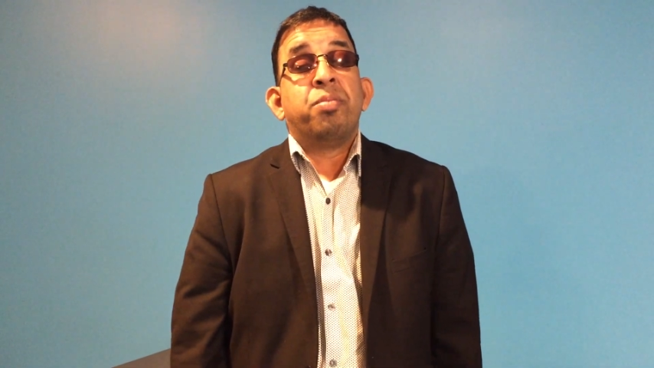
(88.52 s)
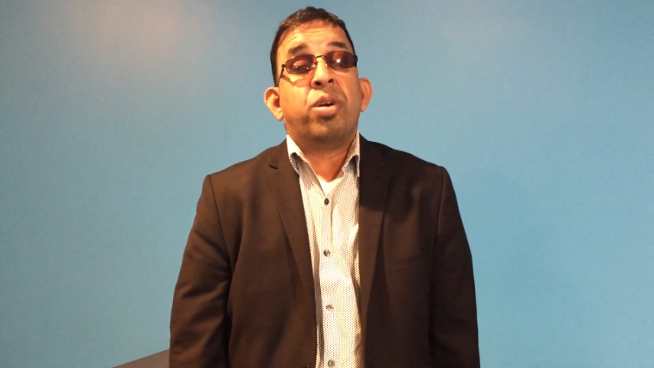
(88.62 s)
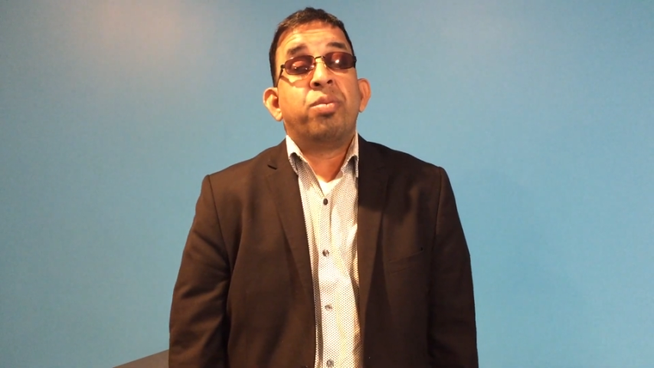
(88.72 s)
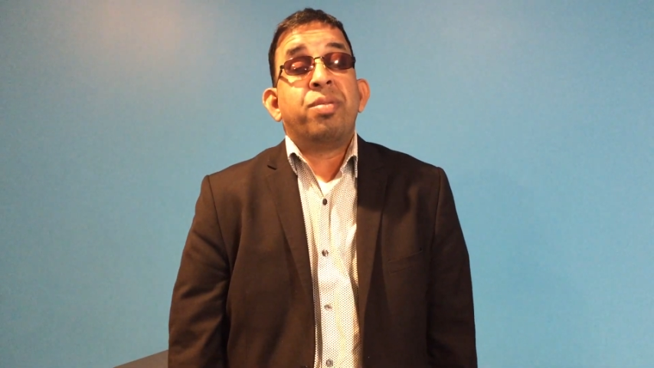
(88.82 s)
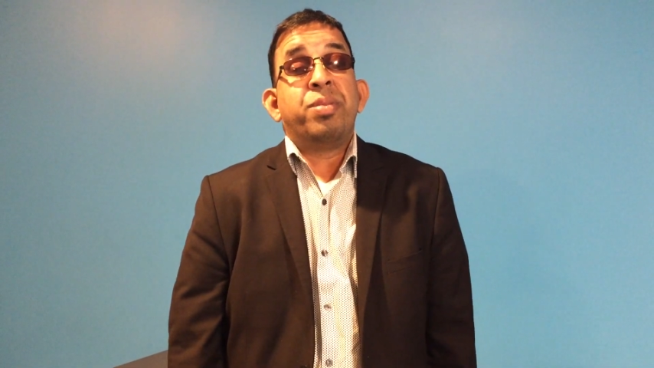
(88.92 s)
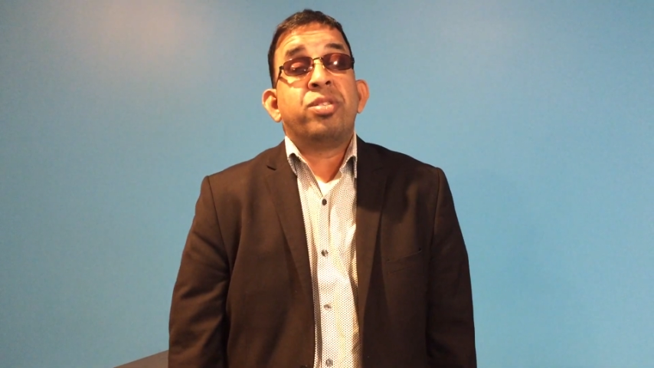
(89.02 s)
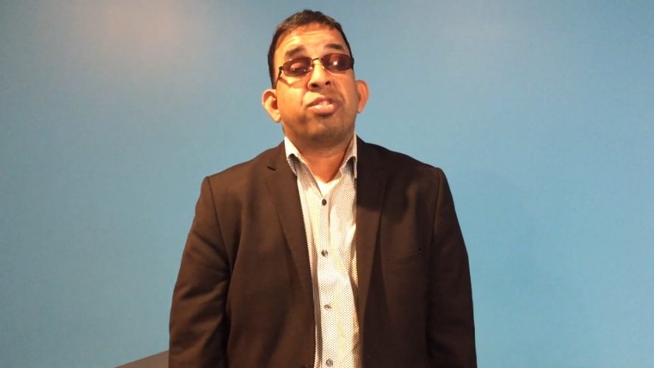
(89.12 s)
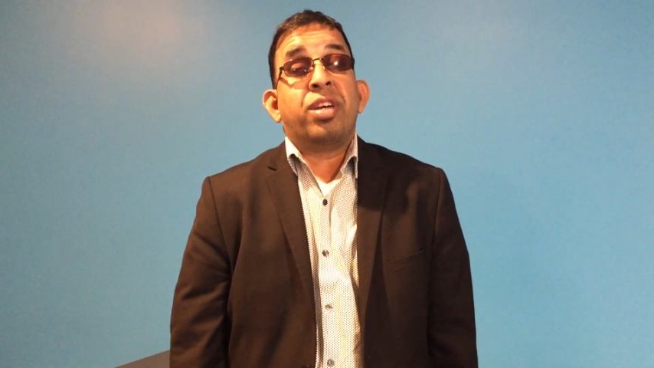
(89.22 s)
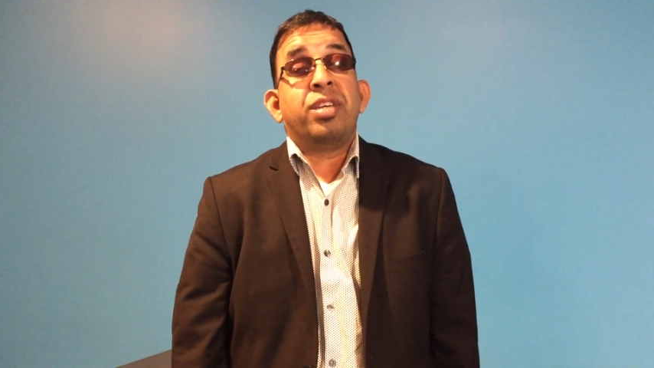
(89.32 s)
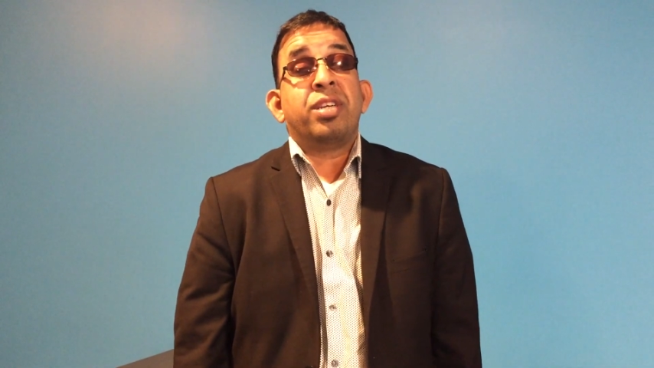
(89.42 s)
But we've been
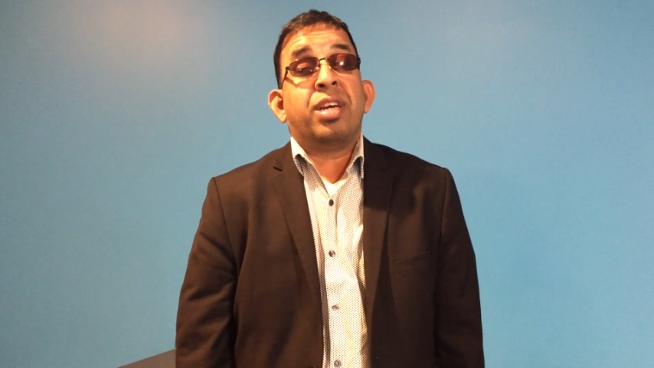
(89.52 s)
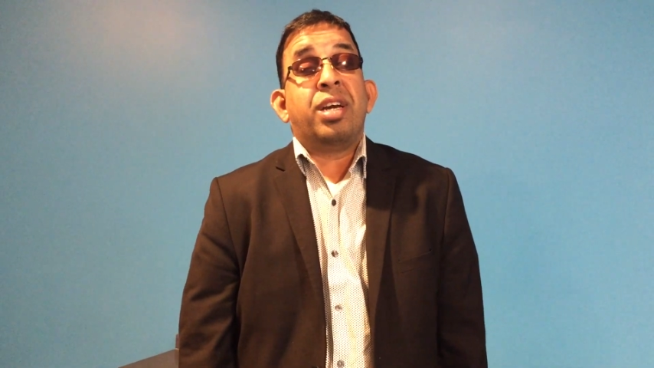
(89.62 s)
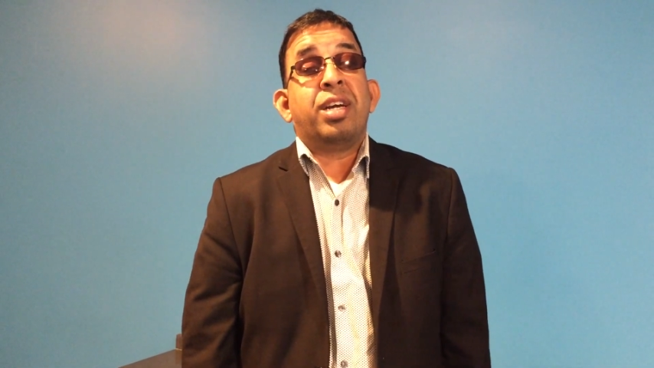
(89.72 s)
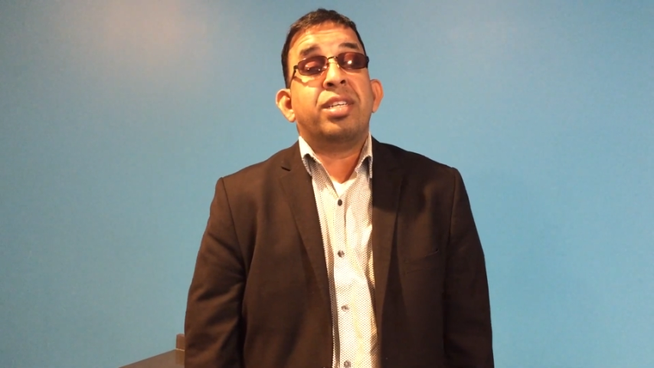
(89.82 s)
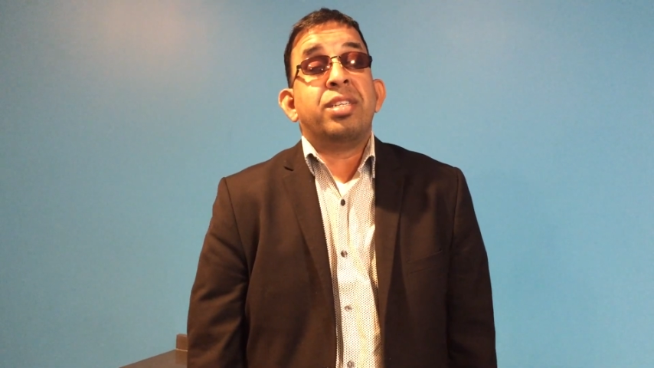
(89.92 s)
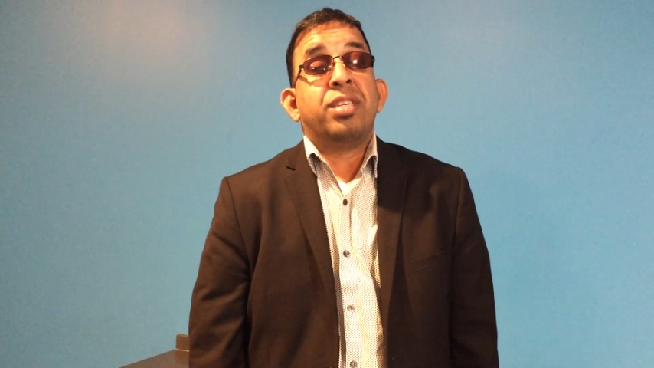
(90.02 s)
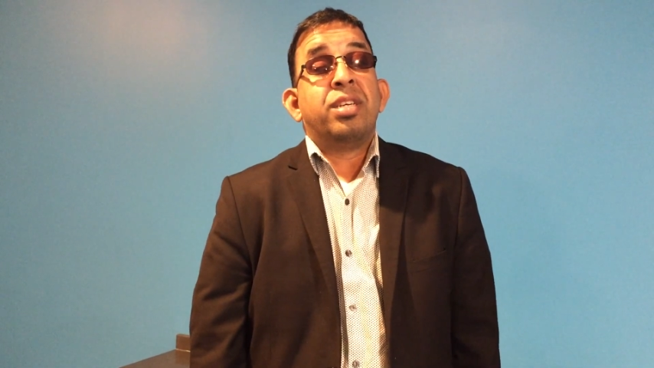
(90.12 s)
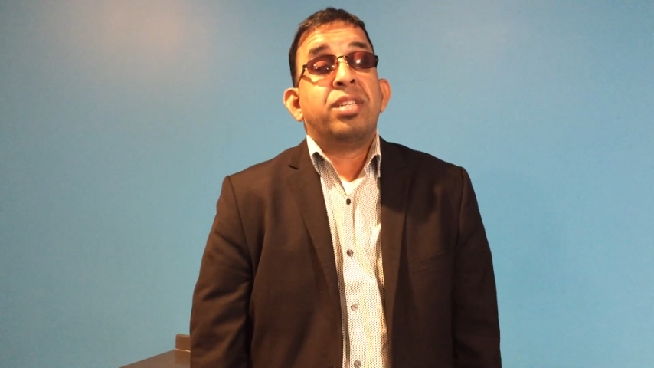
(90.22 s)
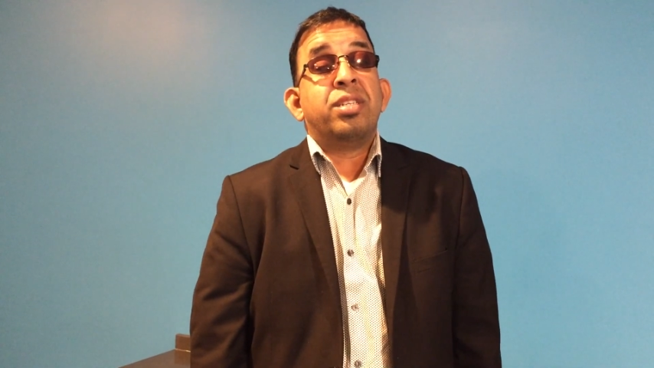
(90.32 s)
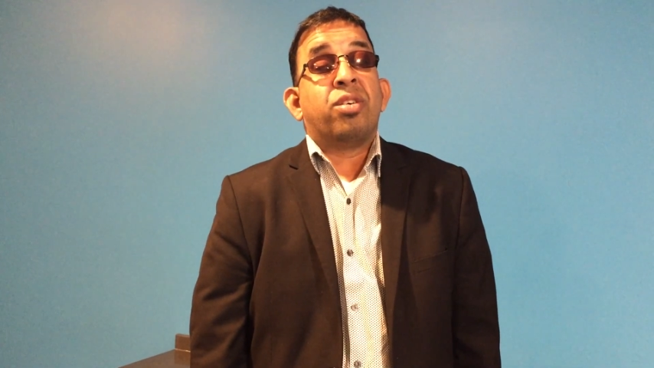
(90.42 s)
trying, and
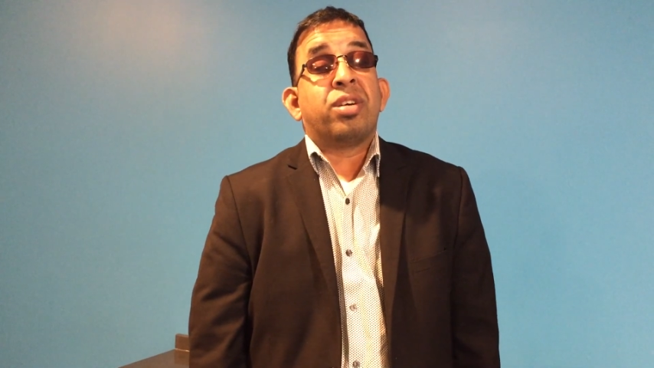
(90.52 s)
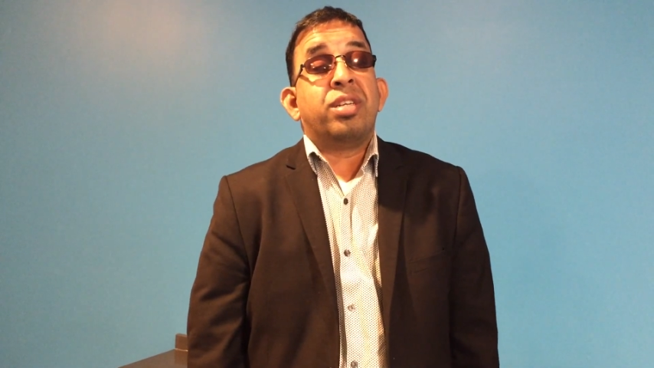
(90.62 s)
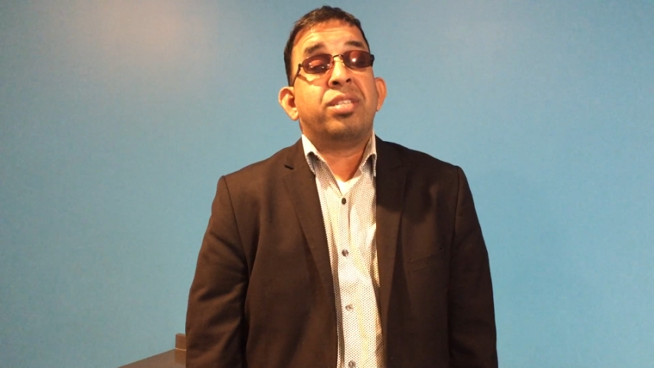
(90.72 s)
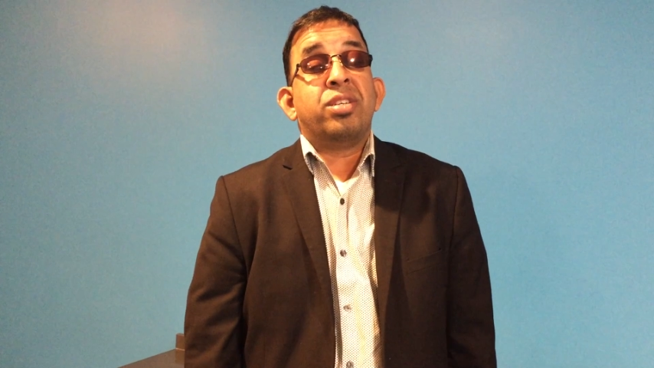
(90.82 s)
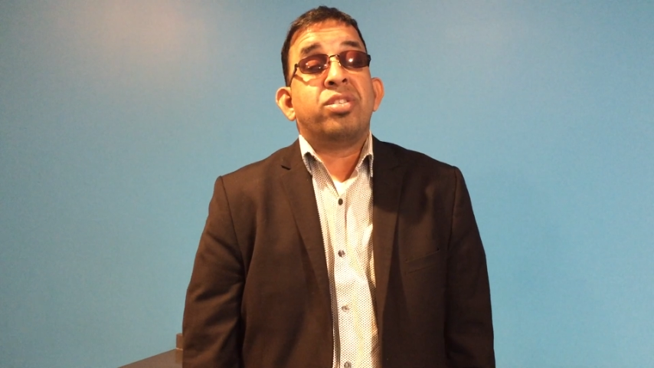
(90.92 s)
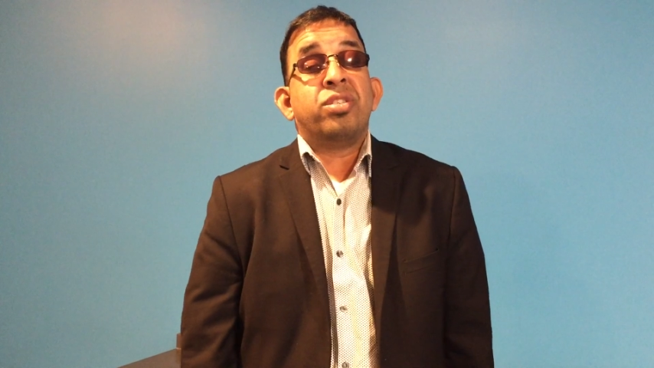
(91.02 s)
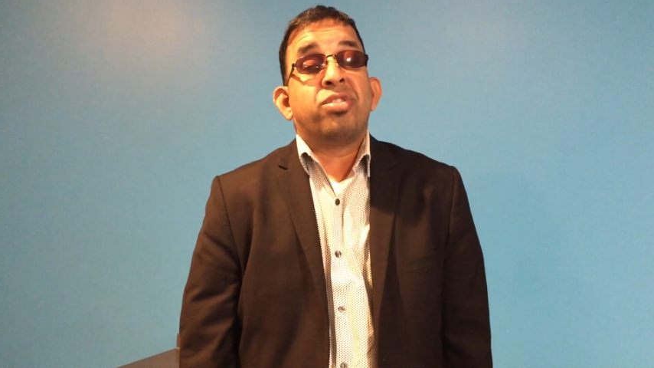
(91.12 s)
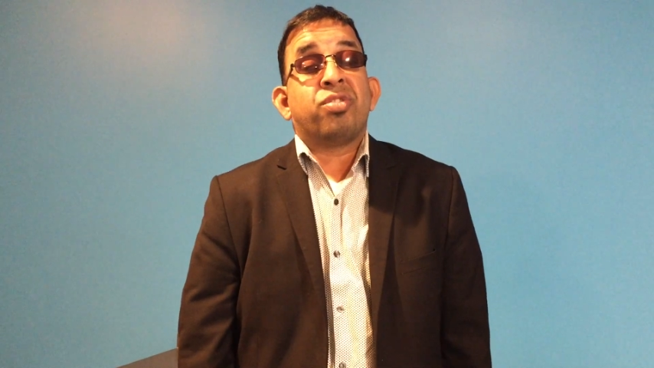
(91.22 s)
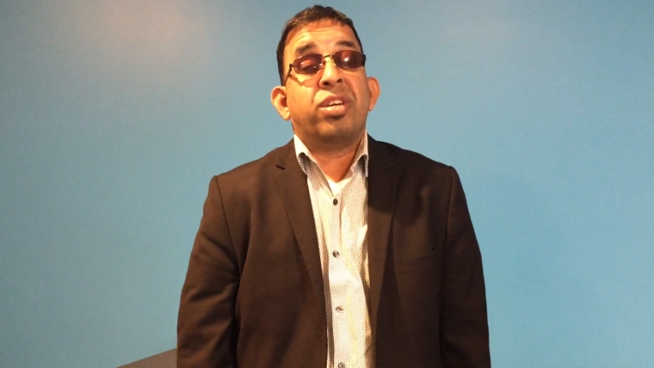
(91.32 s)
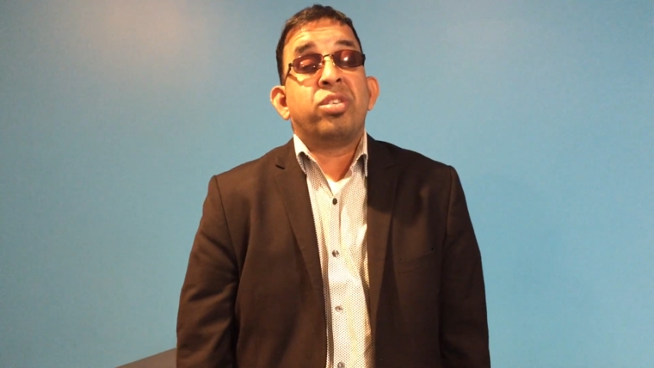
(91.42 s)
the organization
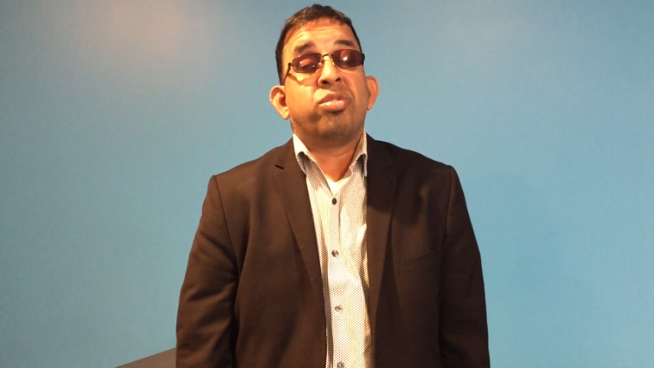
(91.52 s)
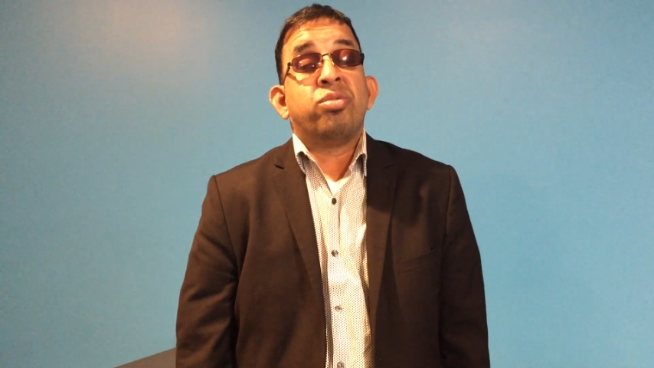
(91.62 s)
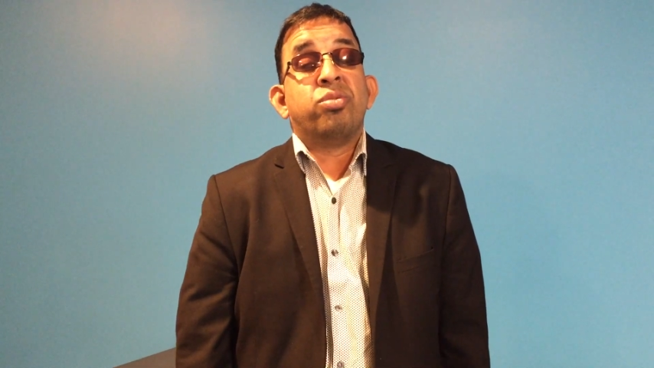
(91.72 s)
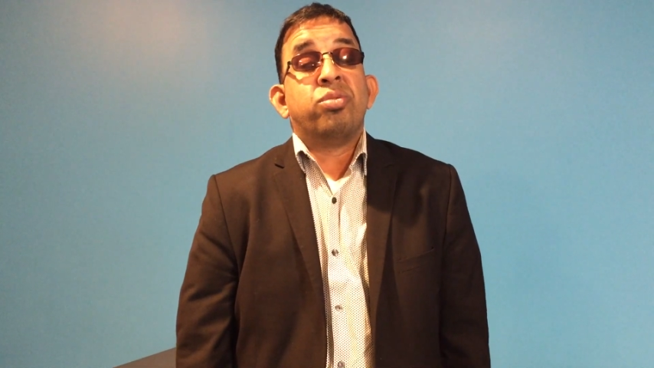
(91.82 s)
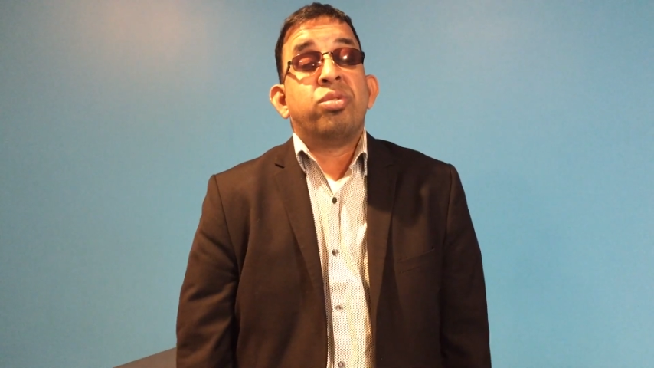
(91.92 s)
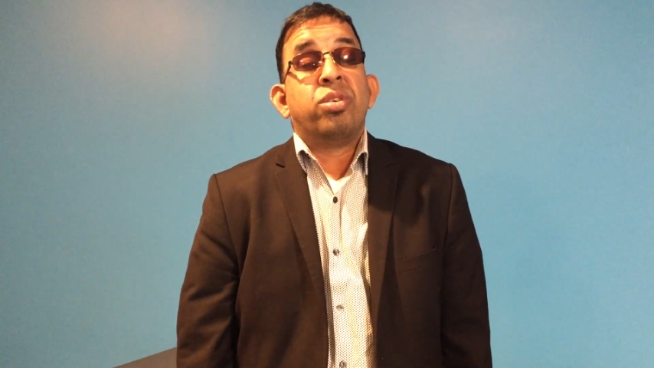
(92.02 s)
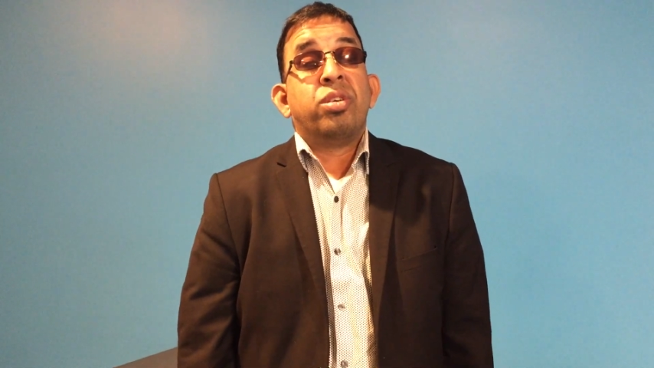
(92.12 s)
is trying to